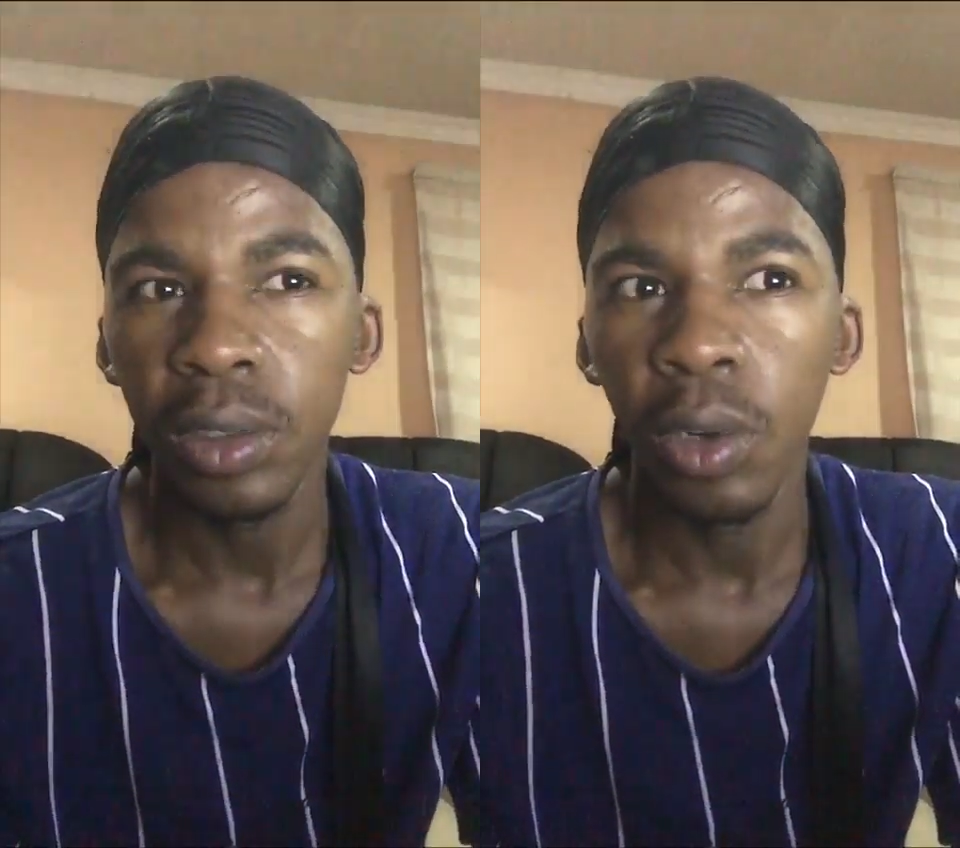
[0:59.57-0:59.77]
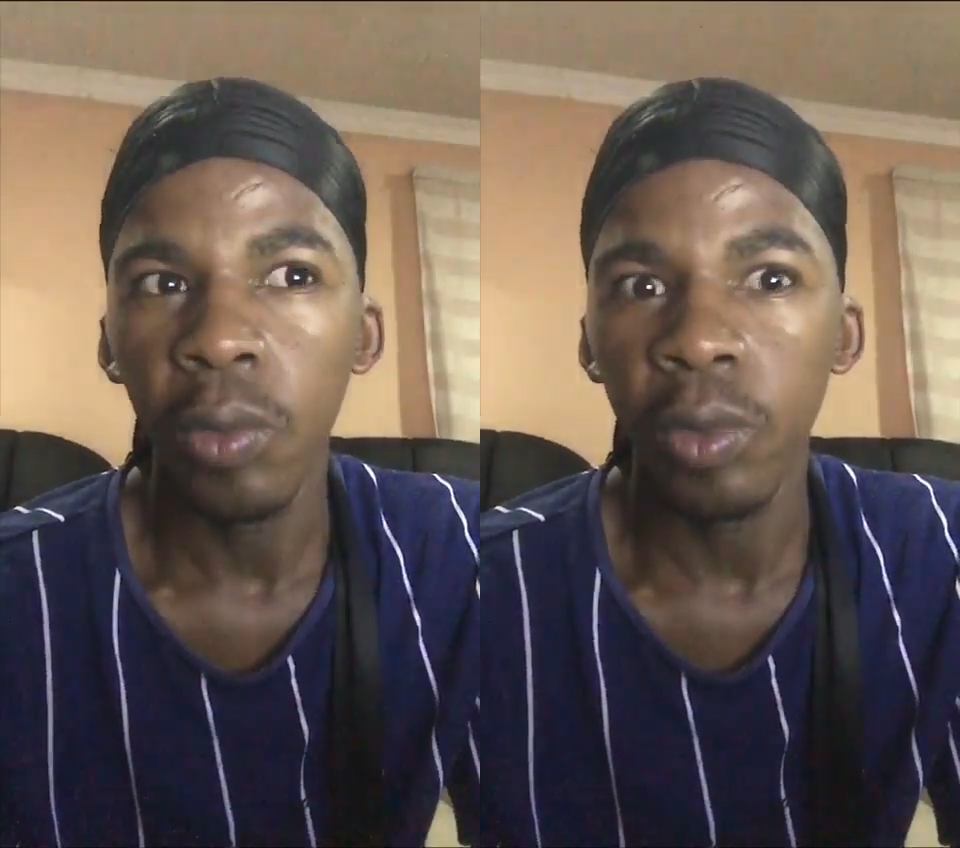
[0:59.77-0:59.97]

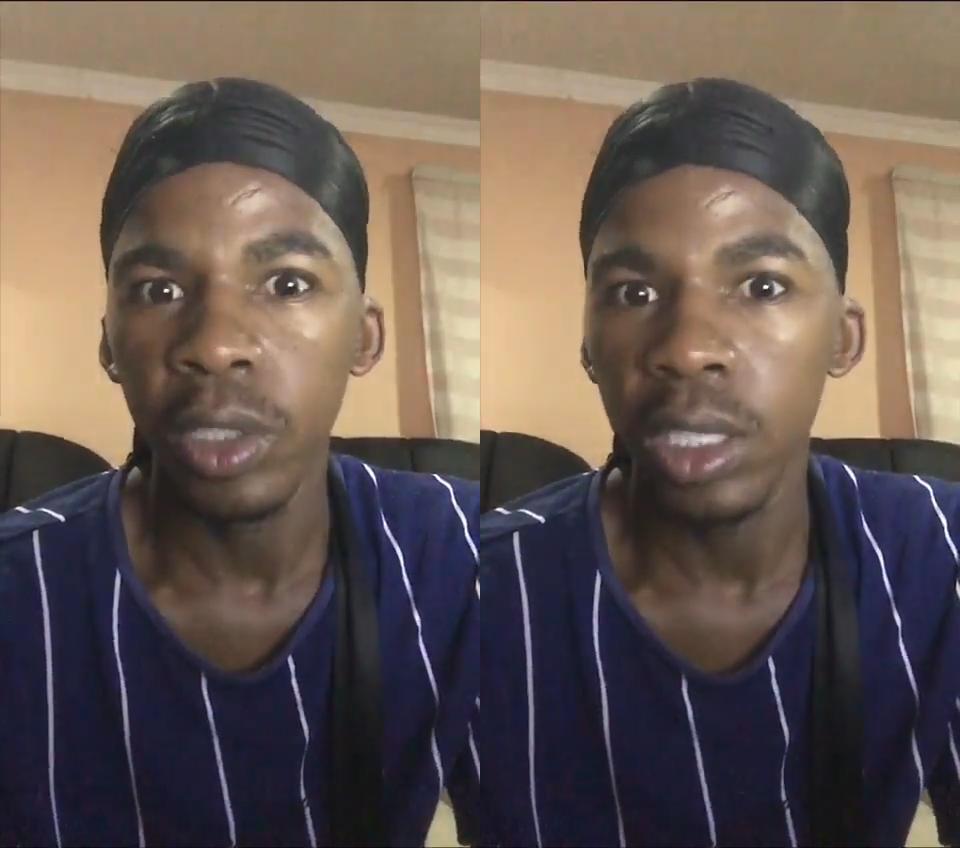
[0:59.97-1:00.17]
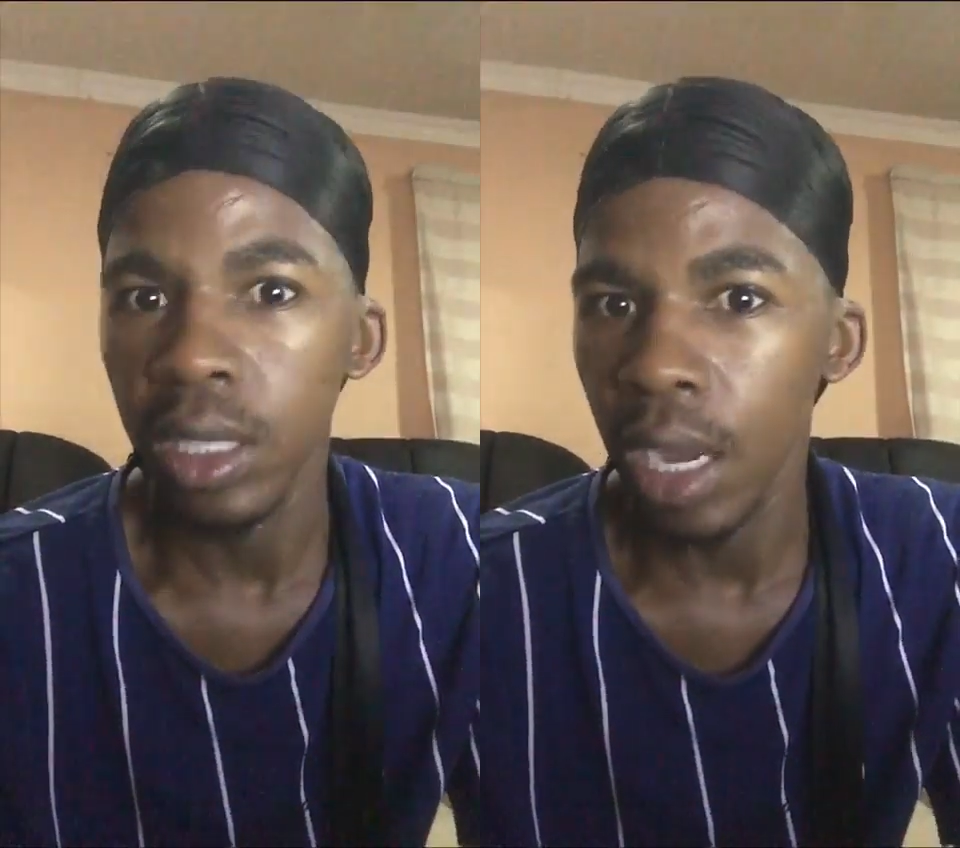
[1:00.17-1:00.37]
of
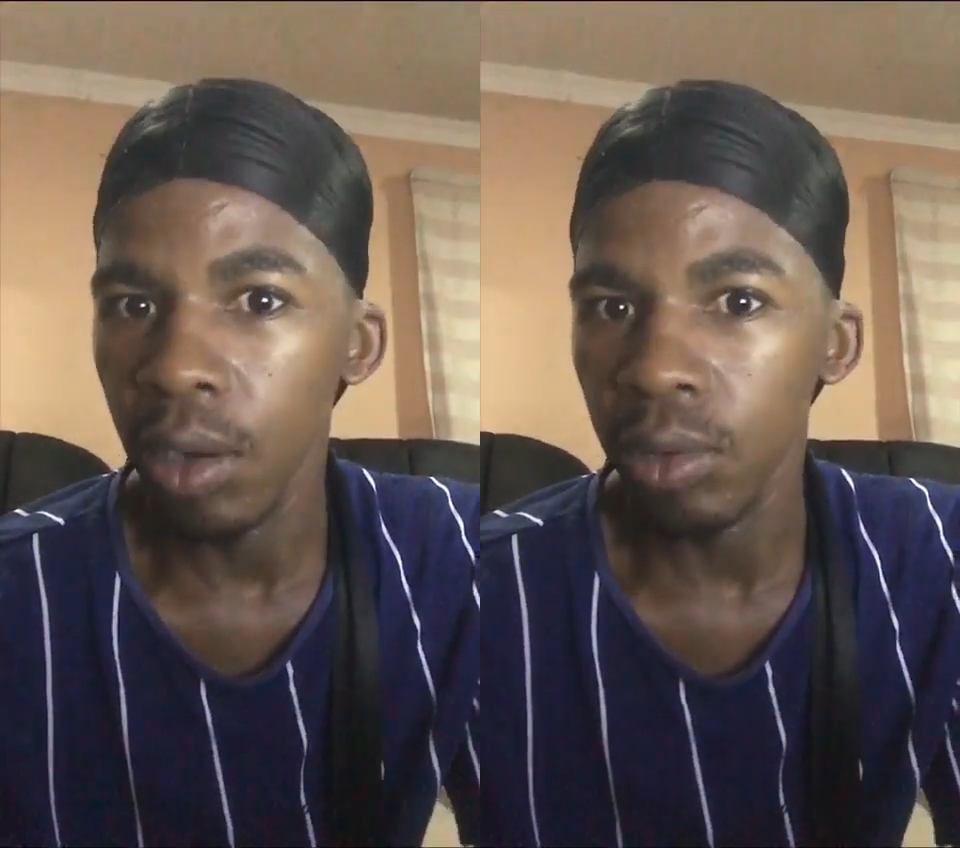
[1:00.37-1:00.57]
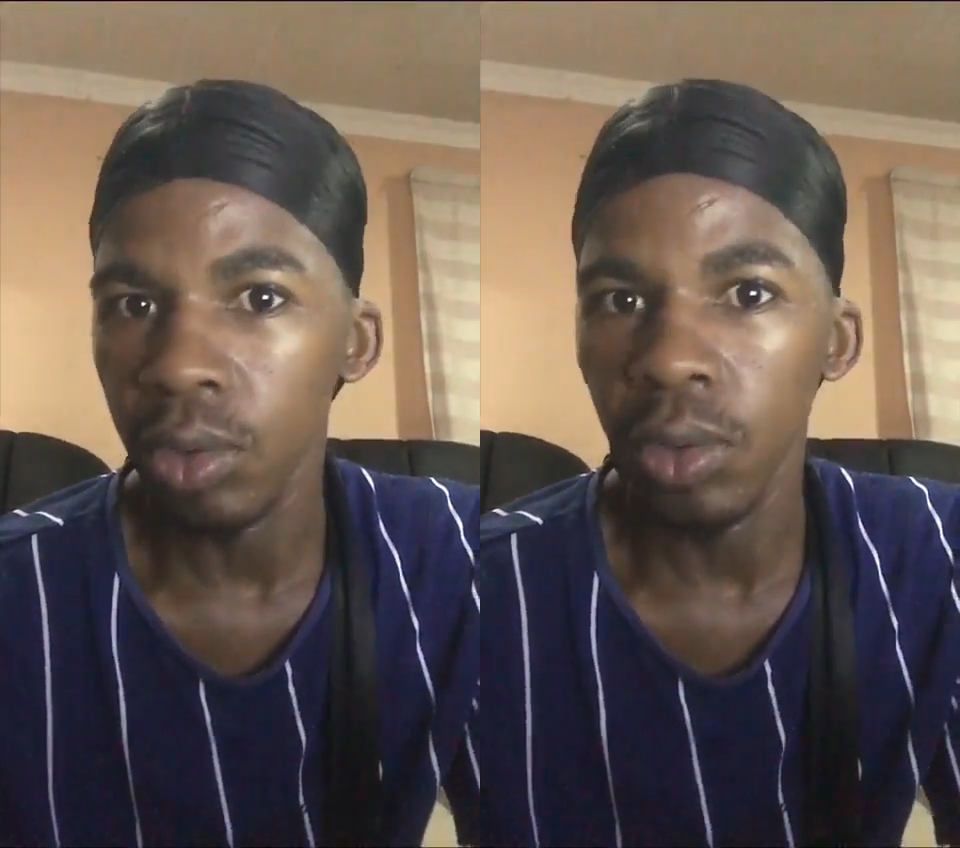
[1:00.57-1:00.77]
which is
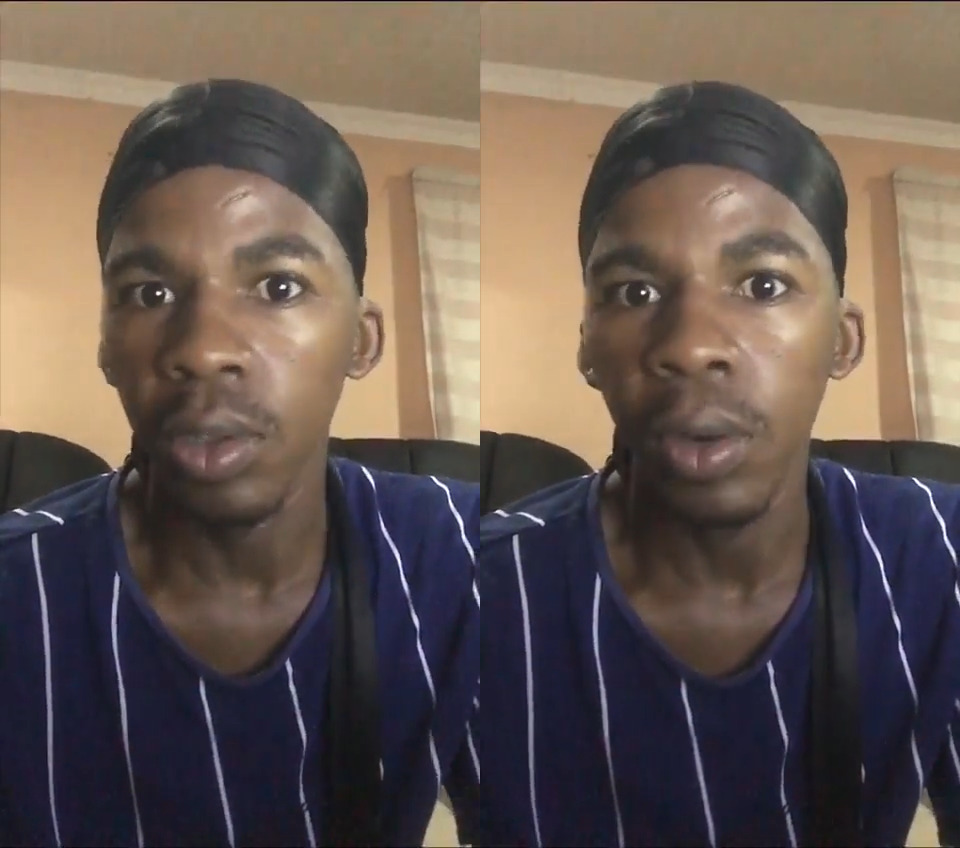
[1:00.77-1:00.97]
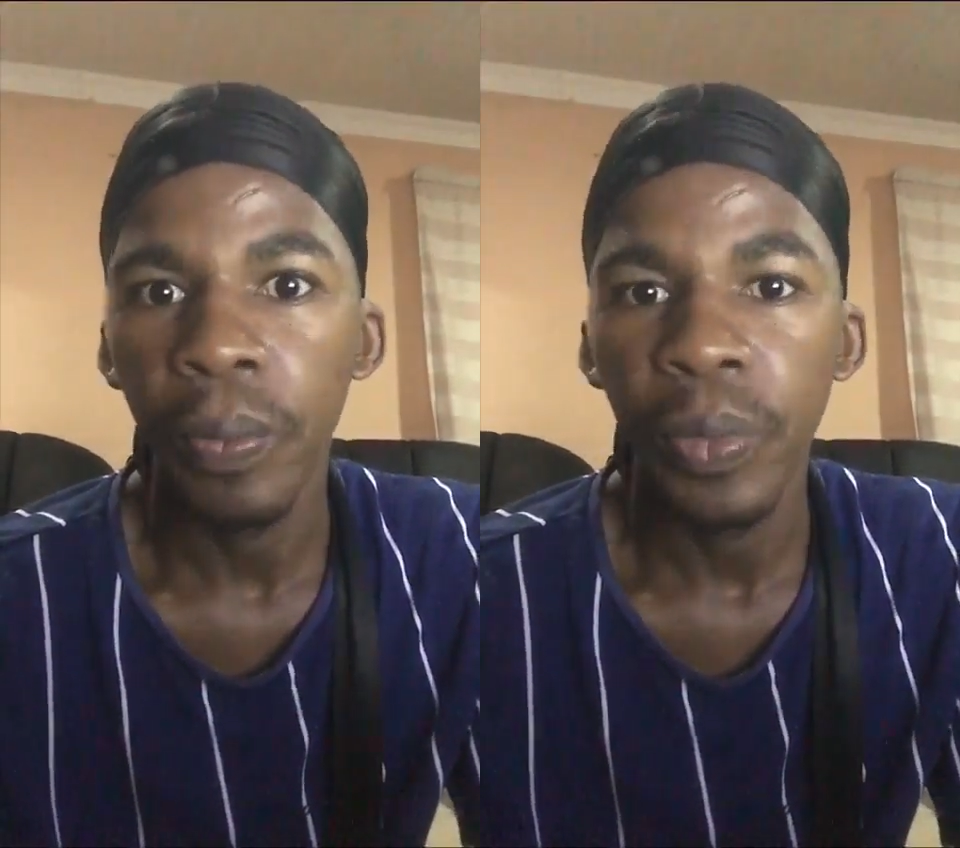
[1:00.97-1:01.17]
outdoor.